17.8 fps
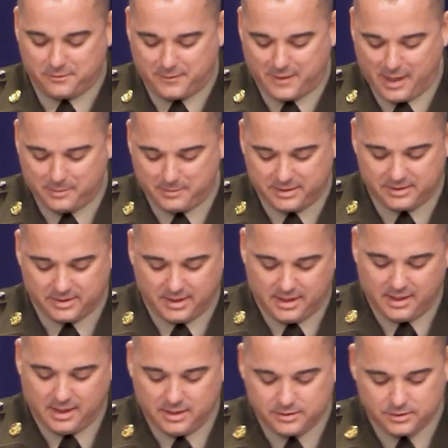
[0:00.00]
your families,
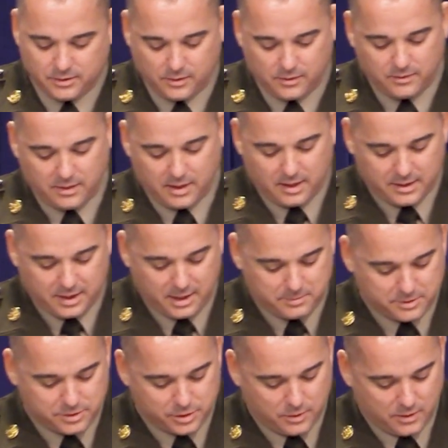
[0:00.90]
so I'll
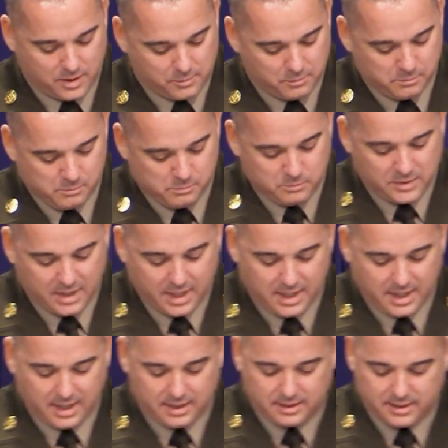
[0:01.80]
keep it short.
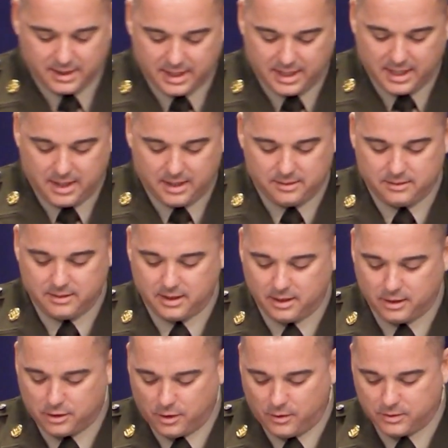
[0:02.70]
And again,
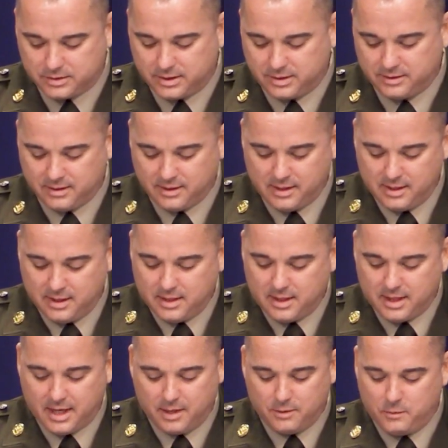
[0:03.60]
in closing,
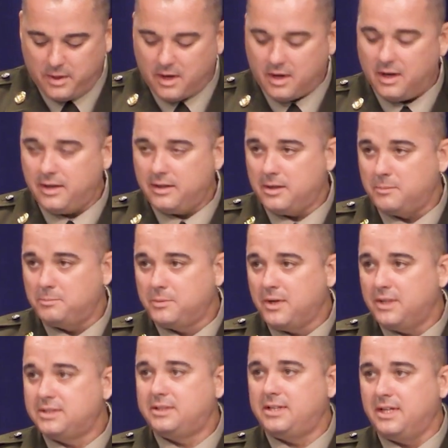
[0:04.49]
hey, we are in
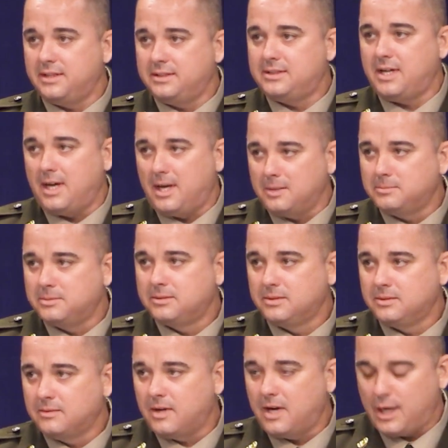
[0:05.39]
unprecedented
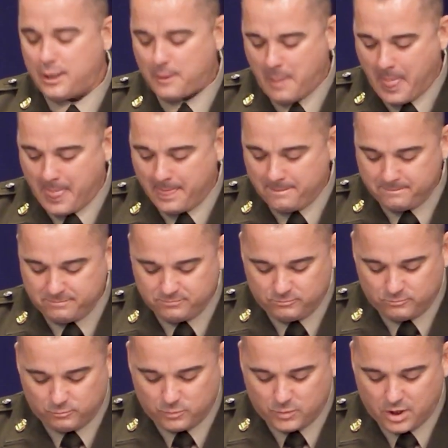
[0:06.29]
times, right?
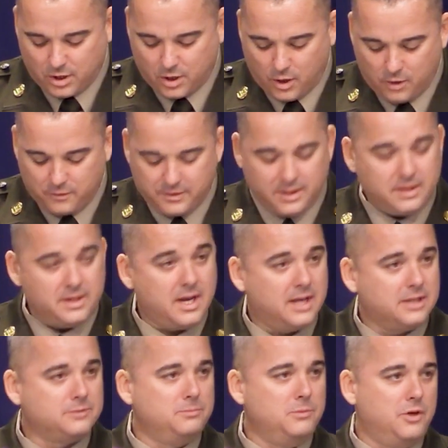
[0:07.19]
COVID
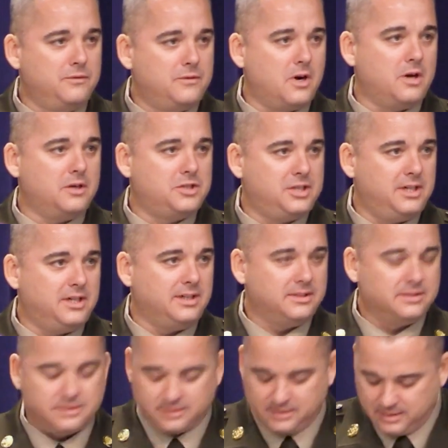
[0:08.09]
has moved our
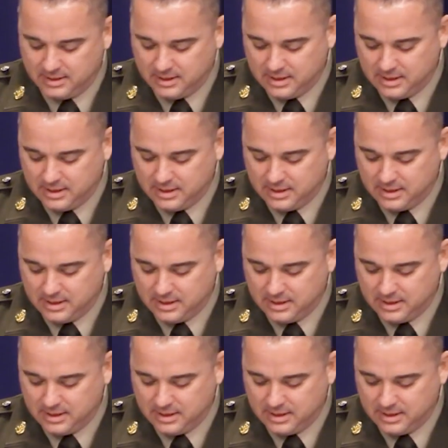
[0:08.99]
cheese.